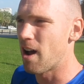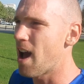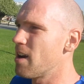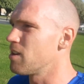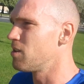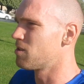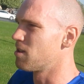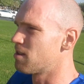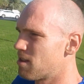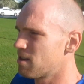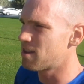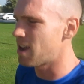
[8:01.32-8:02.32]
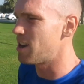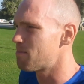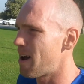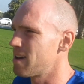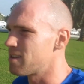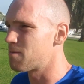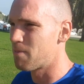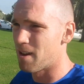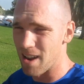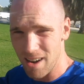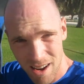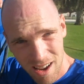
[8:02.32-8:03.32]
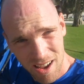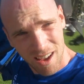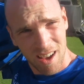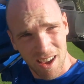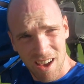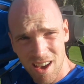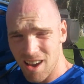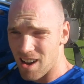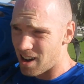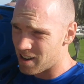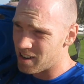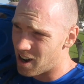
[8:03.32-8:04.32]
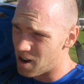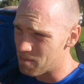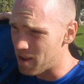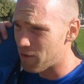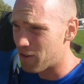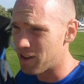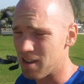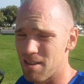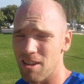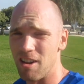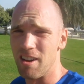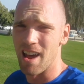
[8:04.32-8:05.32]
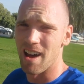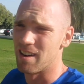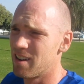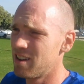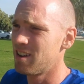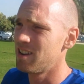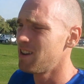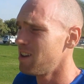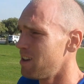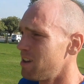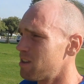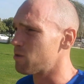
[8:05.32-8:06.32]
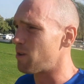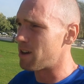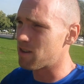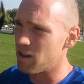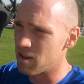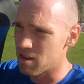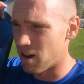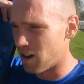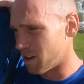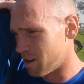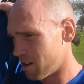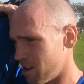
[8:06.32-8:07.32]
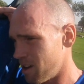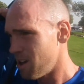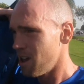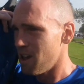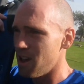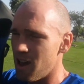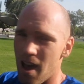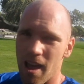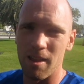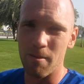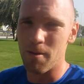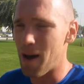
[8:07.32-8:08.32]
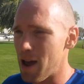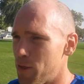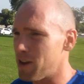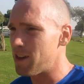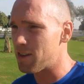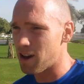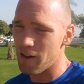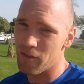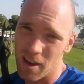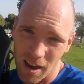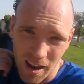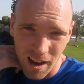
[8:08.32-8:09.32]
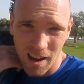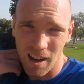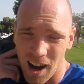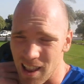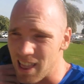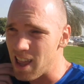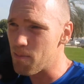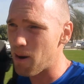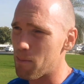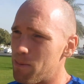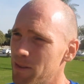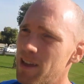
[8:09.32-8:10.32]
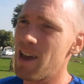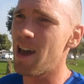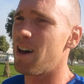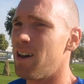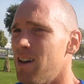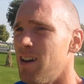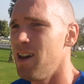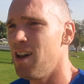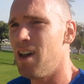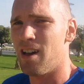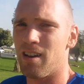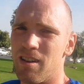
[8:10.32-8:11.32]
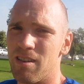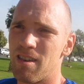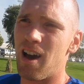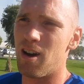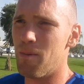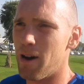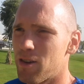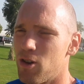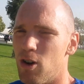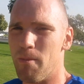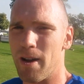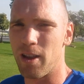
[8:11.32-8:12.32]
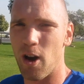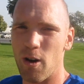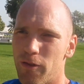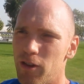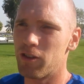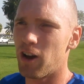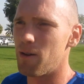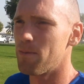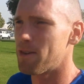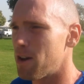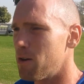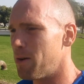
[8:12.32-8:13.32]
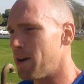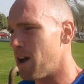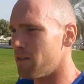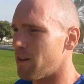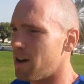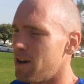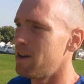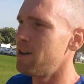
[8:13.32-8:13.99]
out, it was just a steady pace, but I know I'm definitely going to slow down as the race goes on. And the main thing is I have to kind of leap up in the air, because I almost caught my toe a few times there and went over.